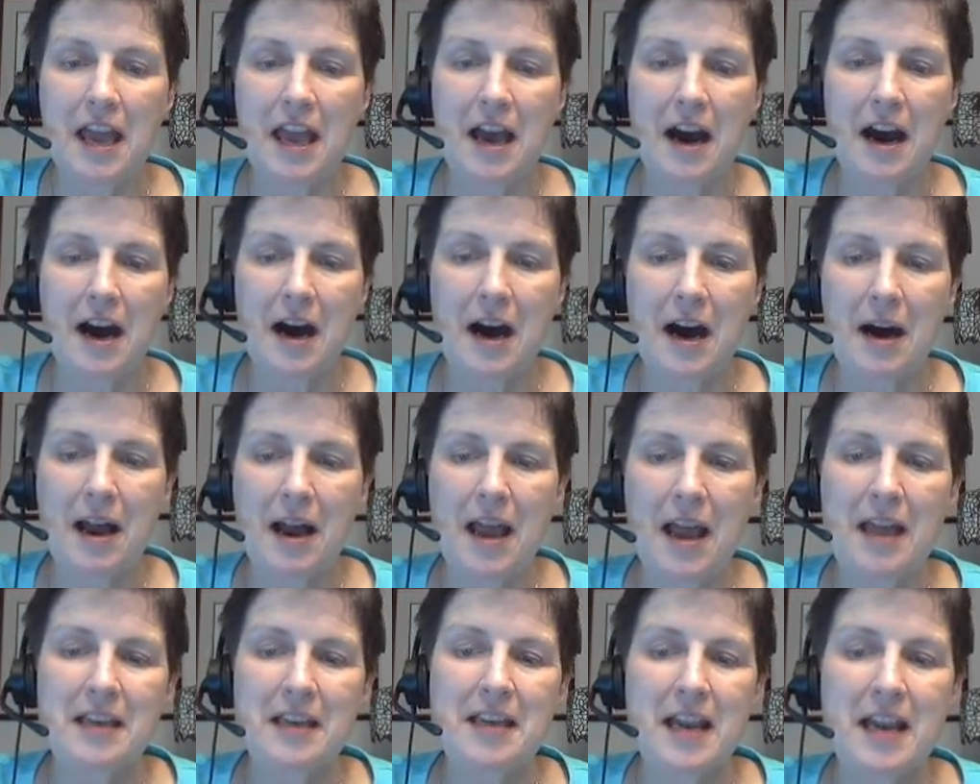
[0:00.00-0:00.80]

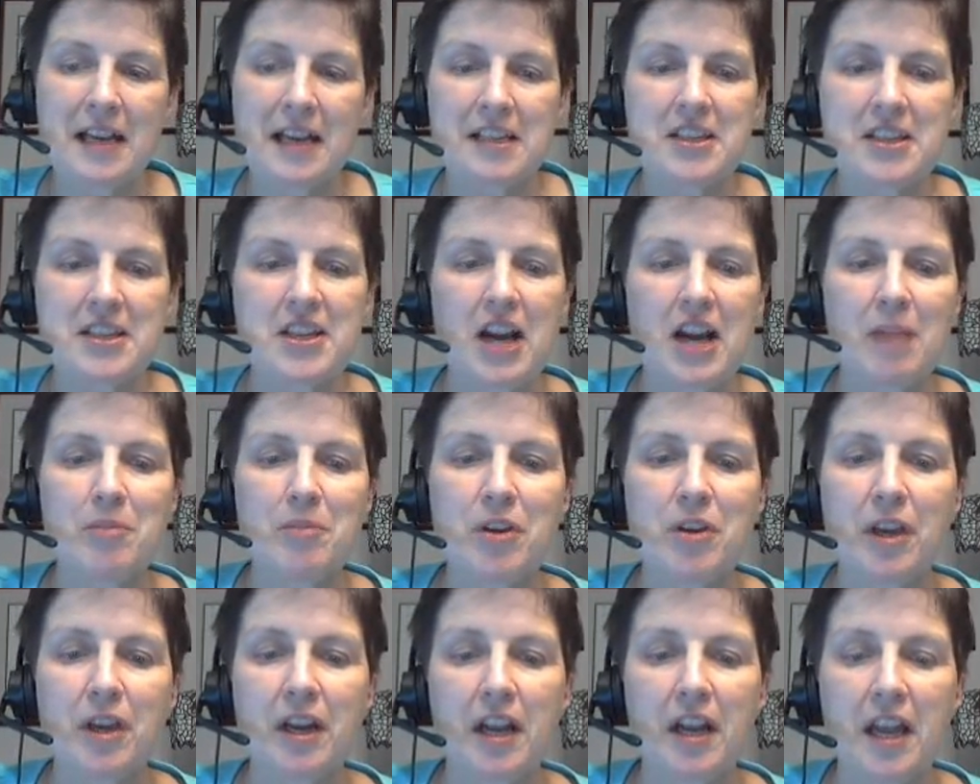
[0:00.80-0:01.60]
And next time
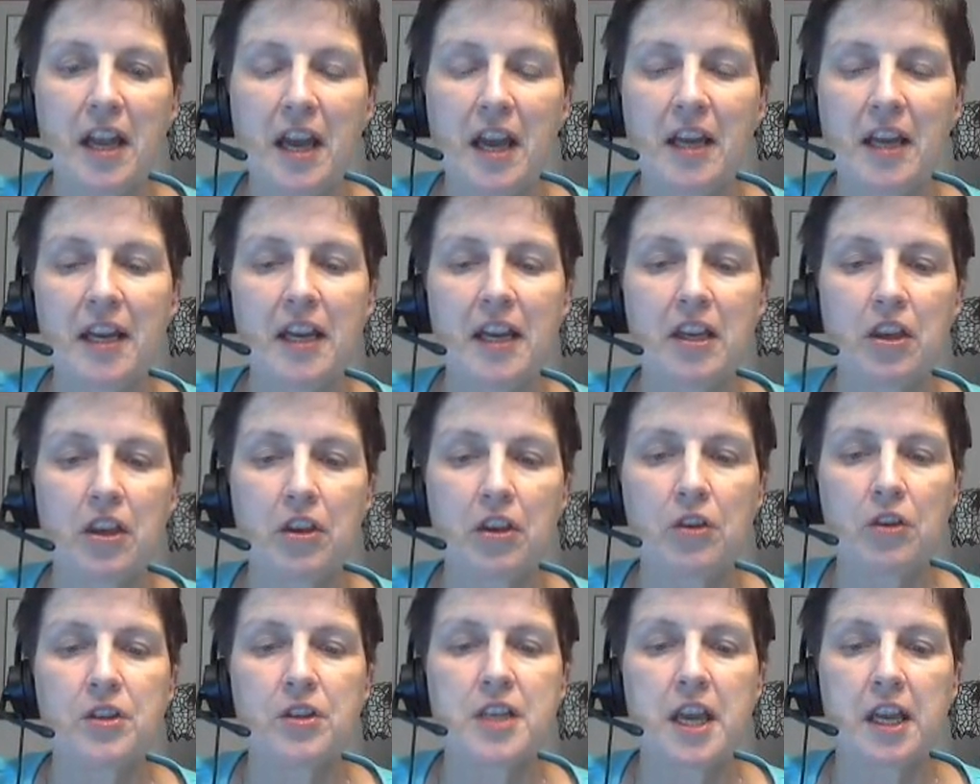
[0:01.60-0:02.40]
you get a headache,
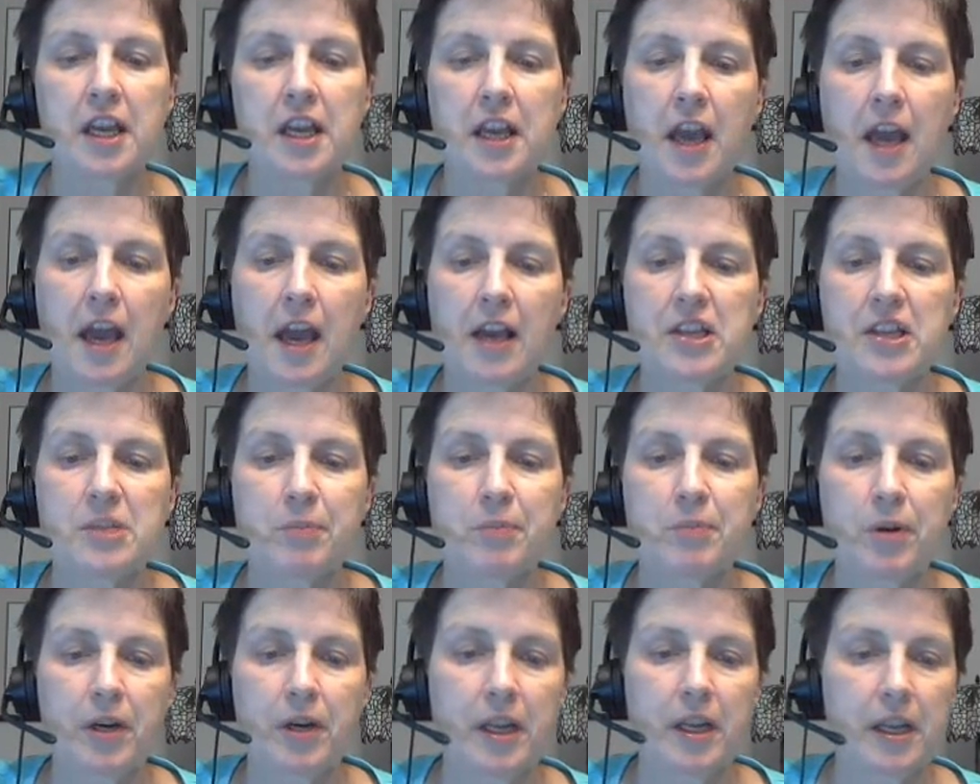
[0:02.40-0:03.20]
you take
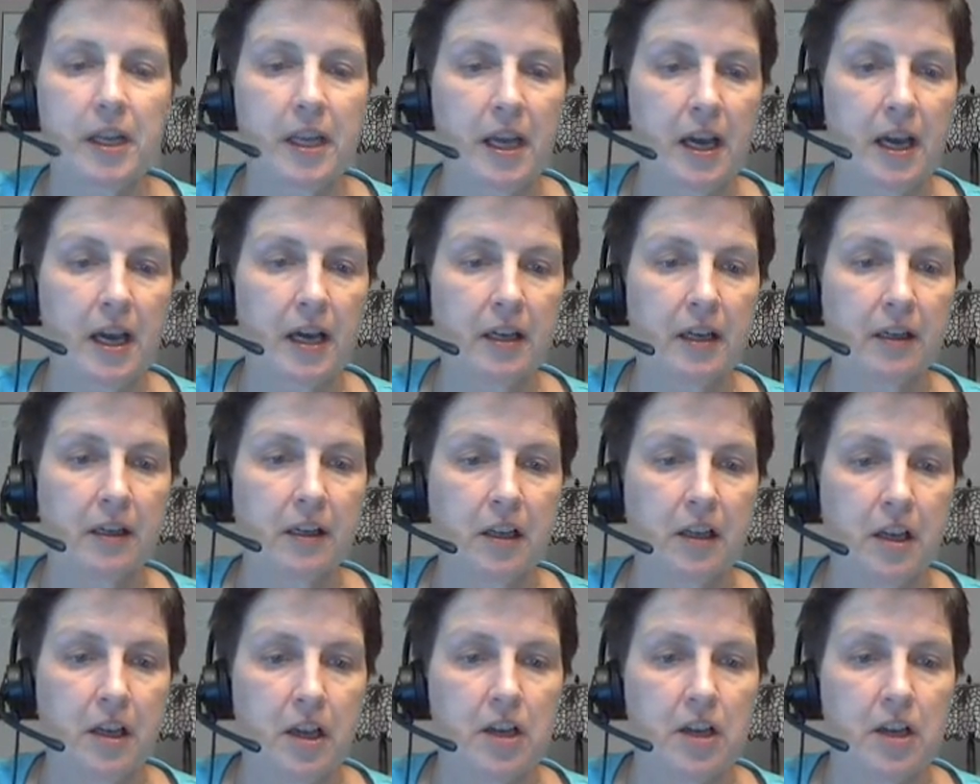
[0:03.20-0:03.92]
aspirin again.